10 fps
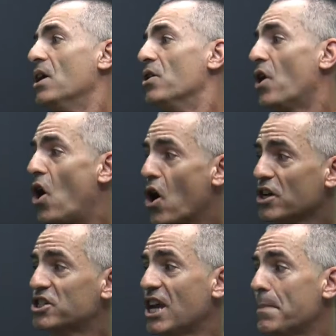The
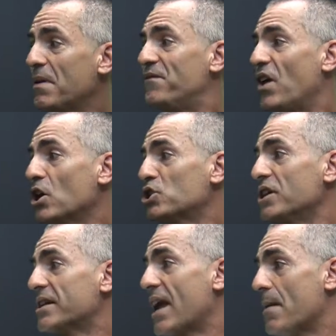heart shape and
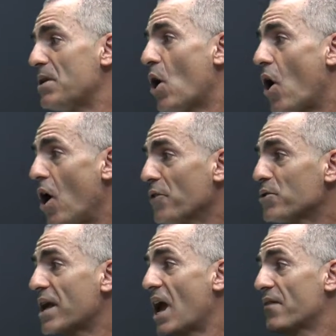function can be
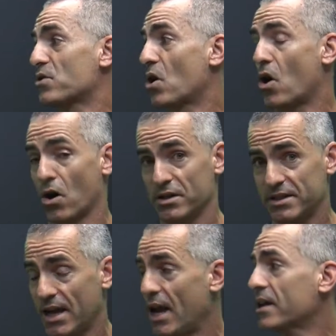altered after a heart
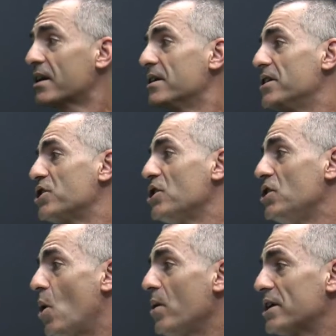attack, a condition
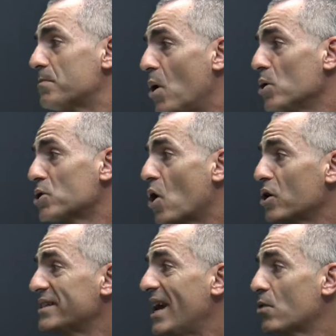known as post-heart
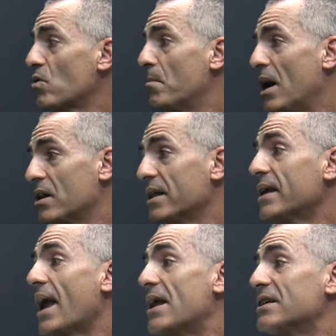attack
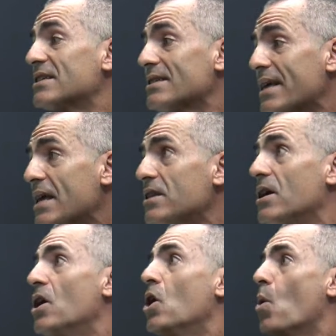remodeling, and is linked
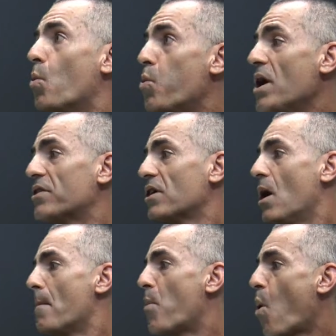with
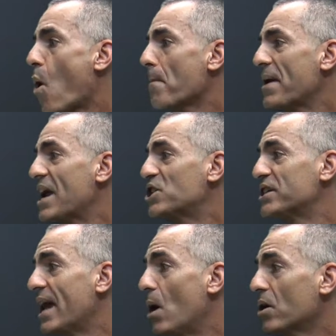poor
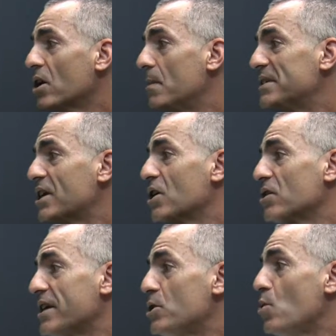patient outcomes. It could
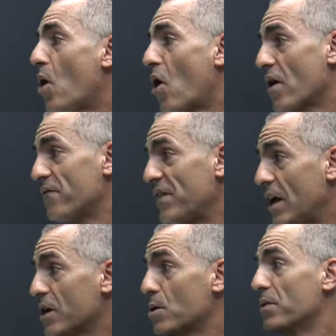lead to heart
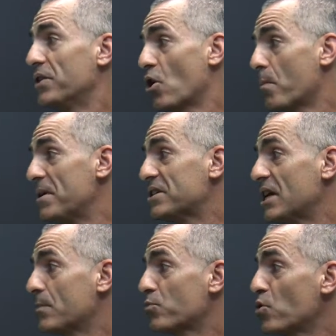failure. Therapies
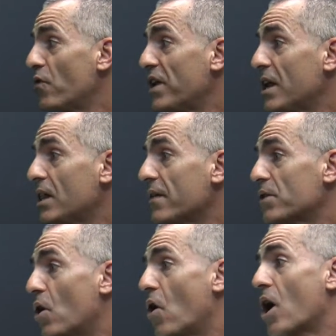can improve healing of the
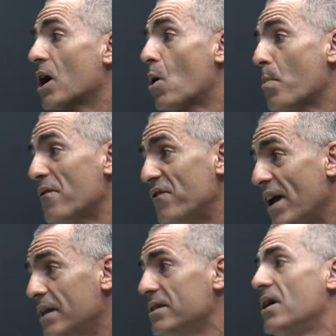heart or
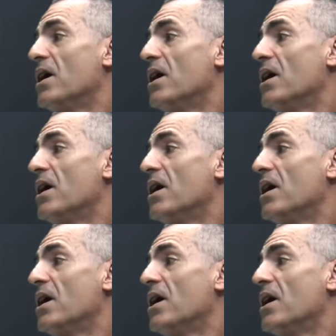prevent